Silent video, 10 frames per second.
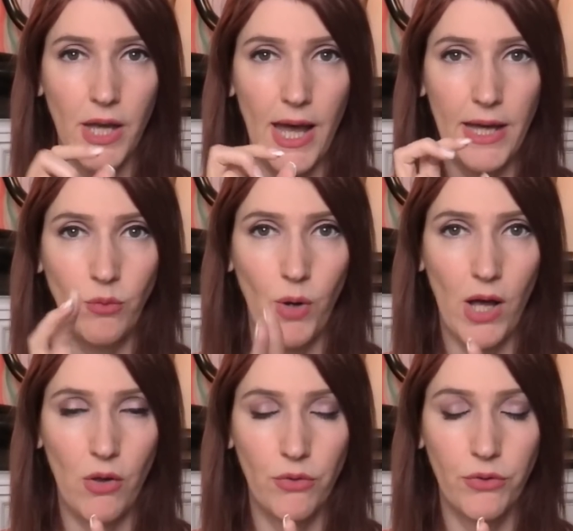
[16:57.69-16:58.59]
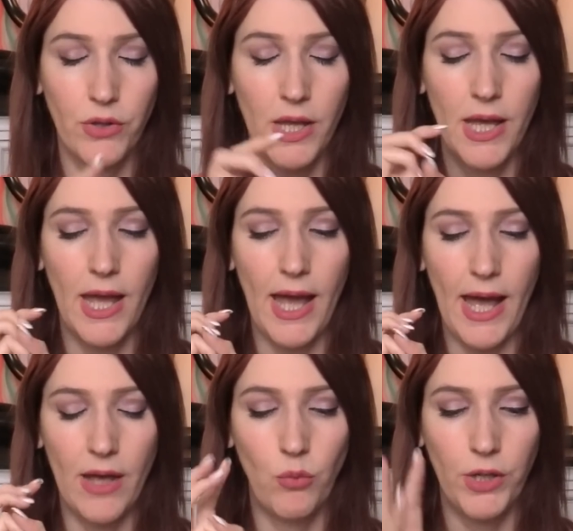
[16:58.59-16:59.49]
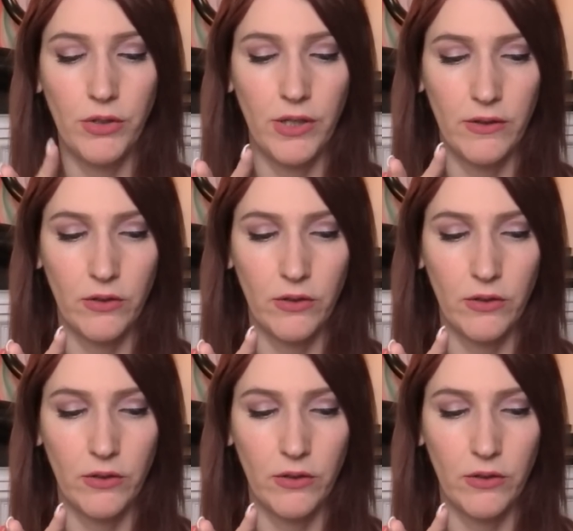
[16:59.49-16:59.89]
and wealth and what you need to